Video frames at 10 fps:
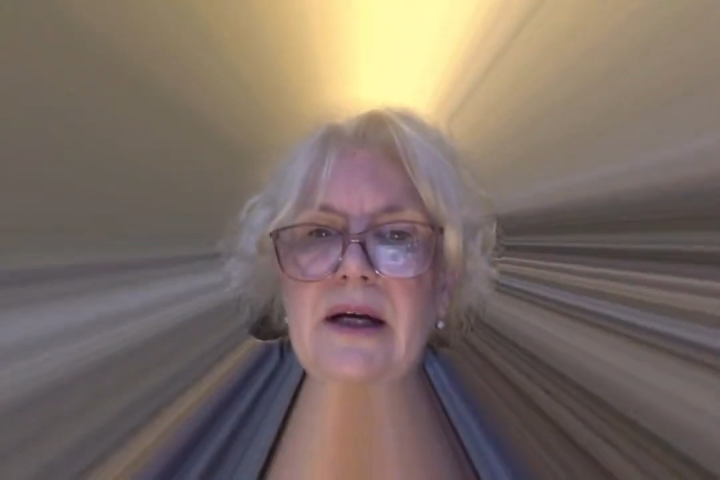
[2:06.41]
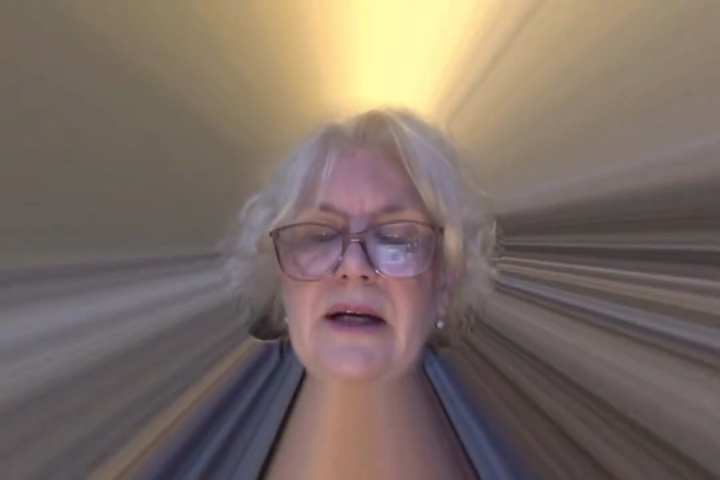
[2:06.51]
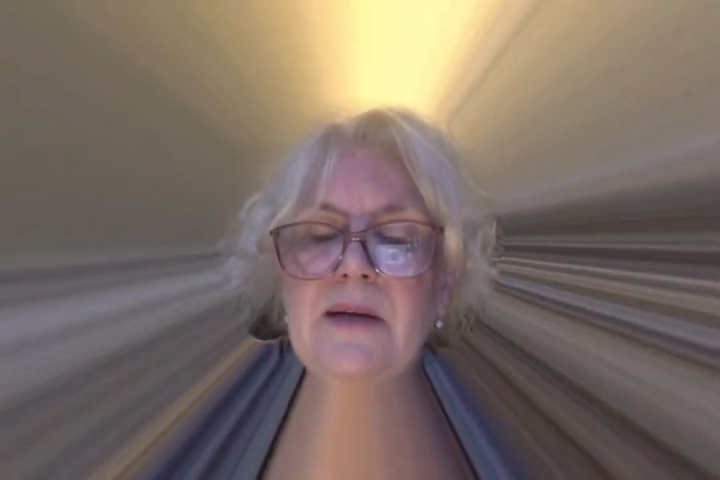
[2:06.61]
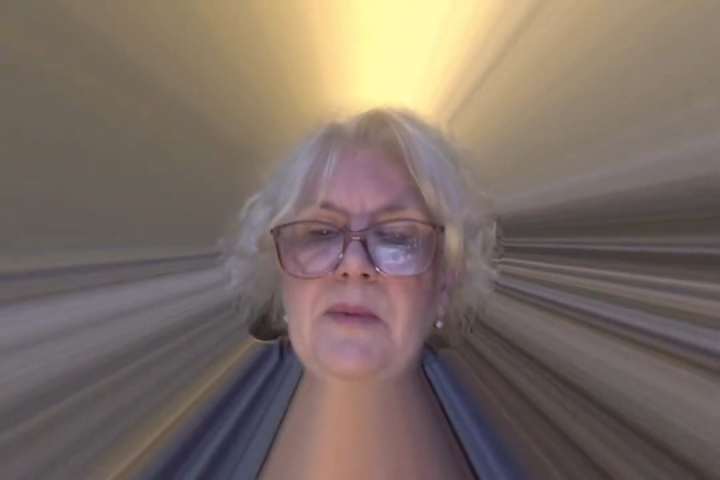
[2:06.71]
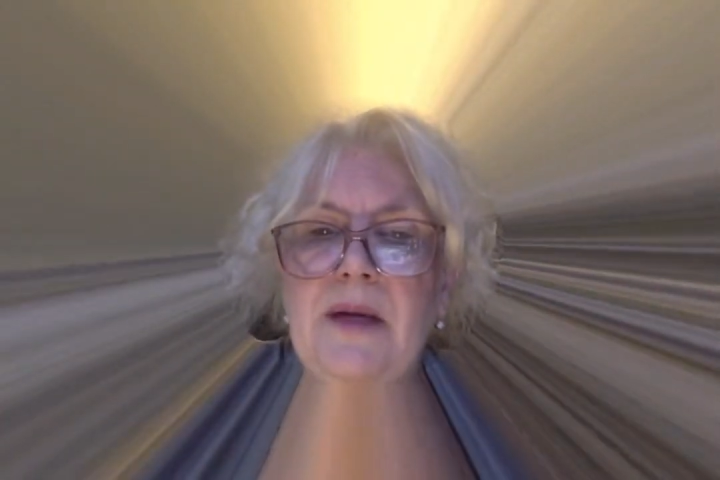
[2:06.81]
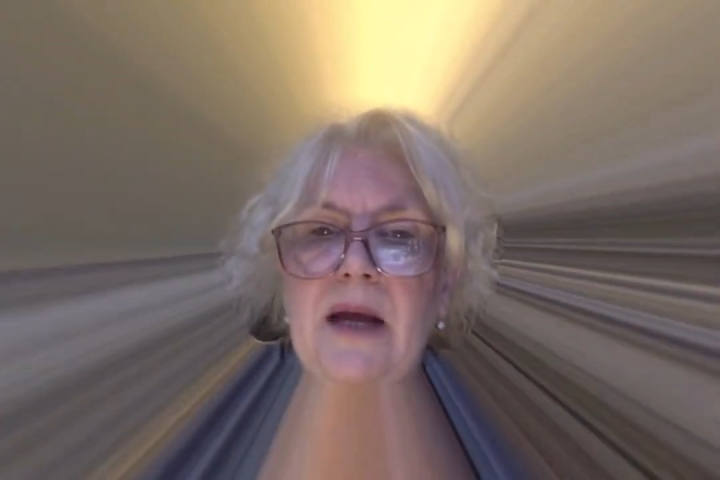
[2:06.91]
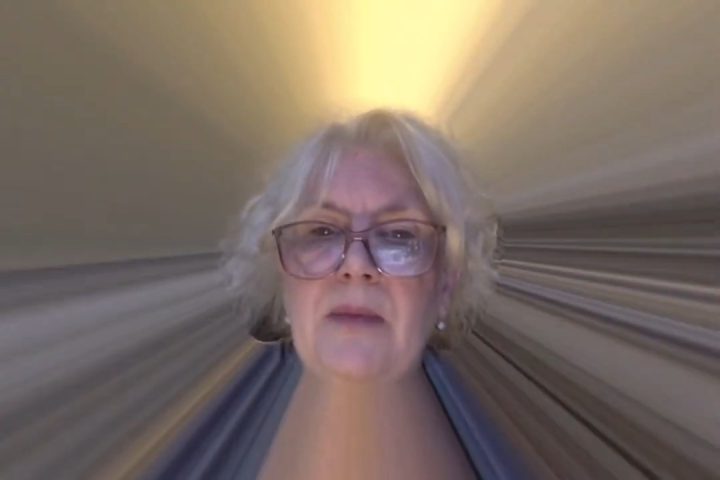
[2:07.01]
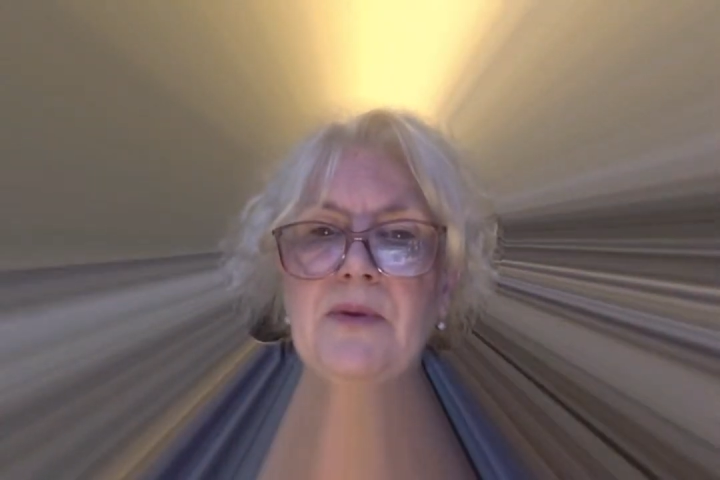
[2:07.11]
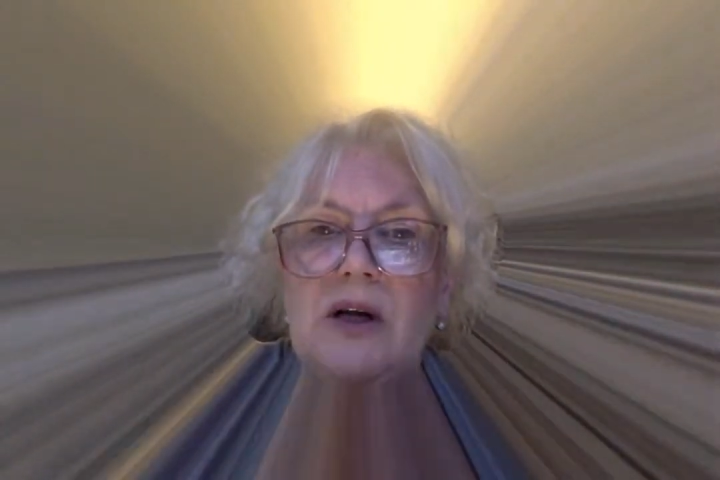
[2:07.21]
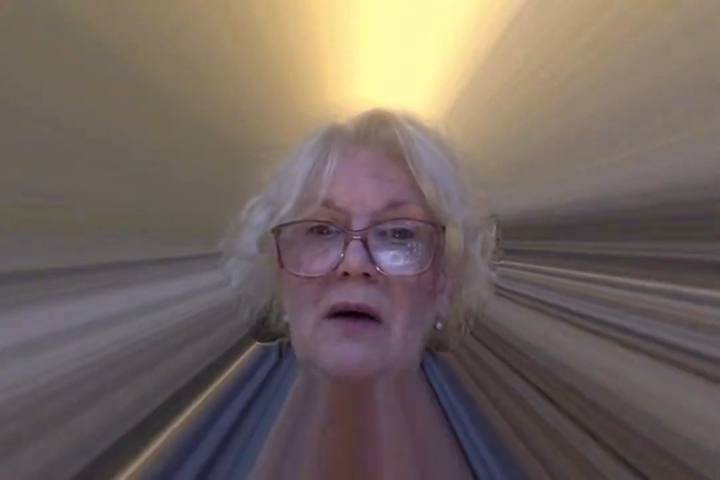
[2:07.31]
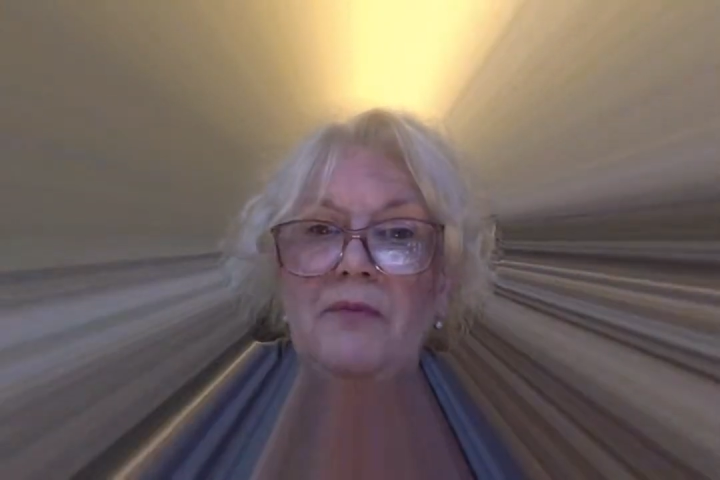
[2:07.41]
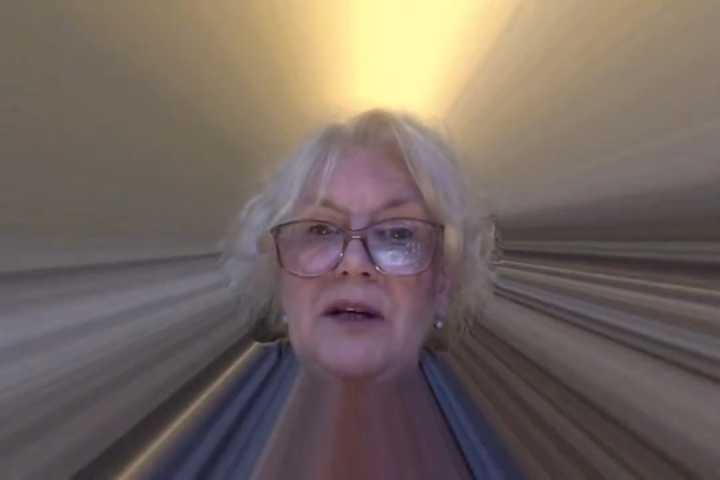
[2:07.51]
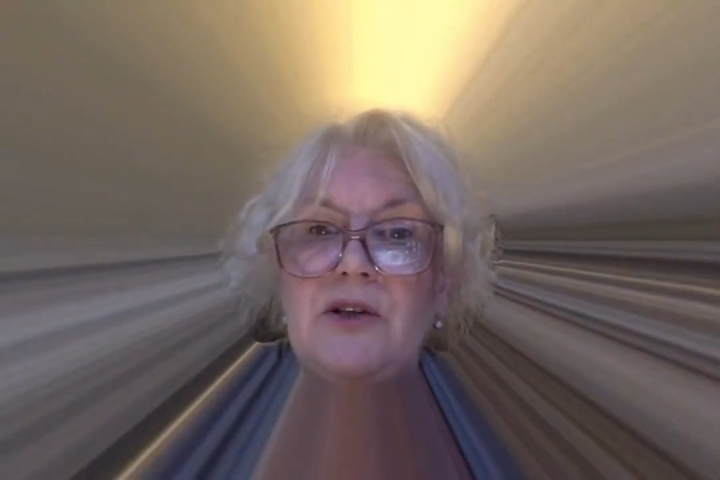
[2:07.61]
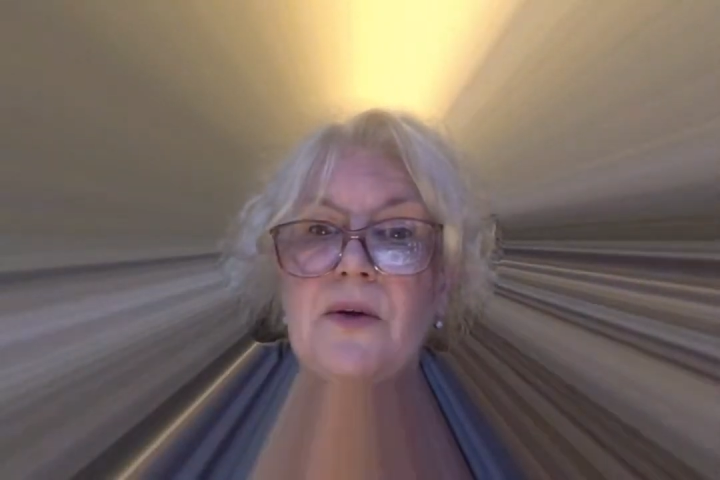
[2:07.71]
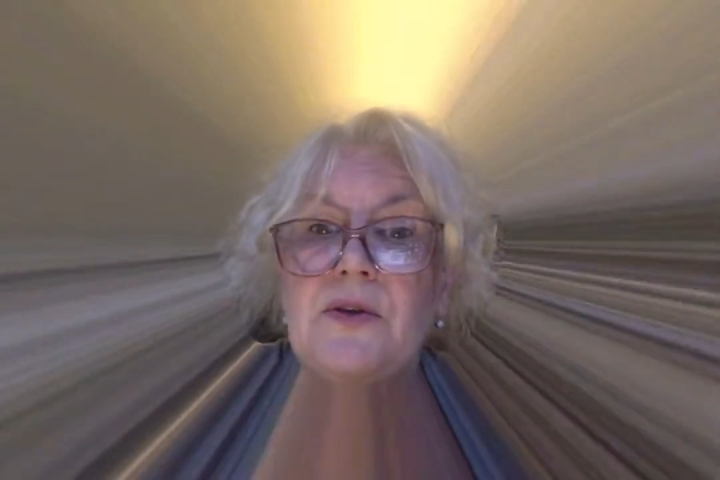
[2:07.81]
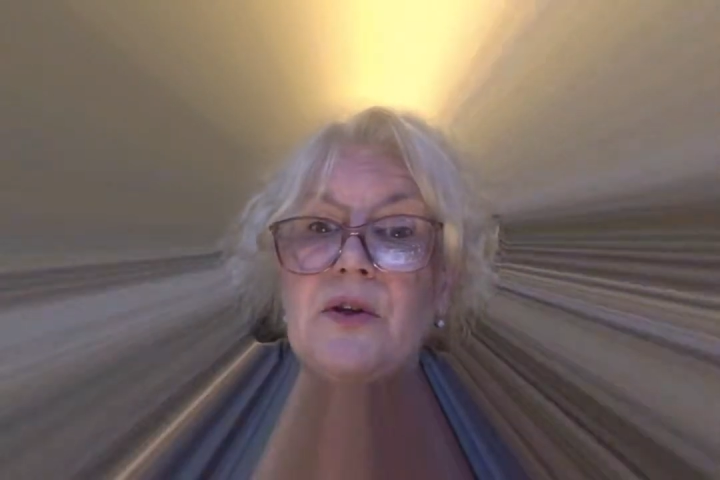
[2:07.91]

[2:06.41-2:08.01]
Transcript: is being able to comfort each other